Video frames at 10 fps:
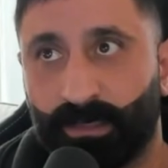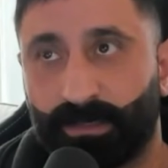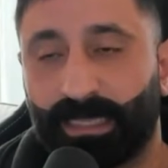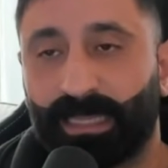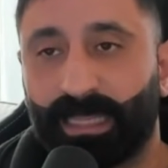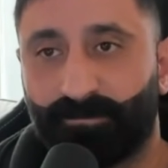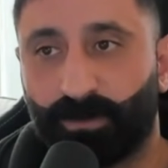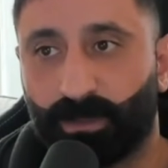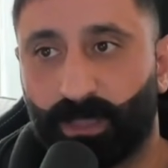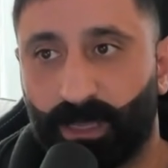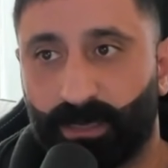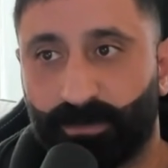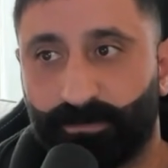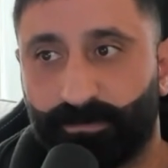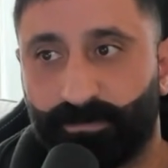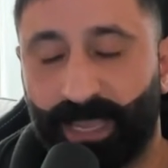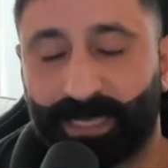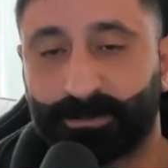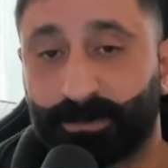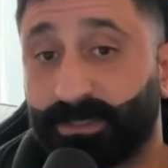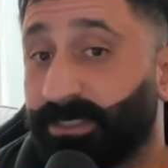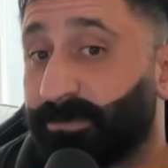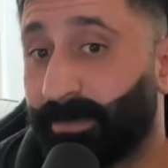the level of expertise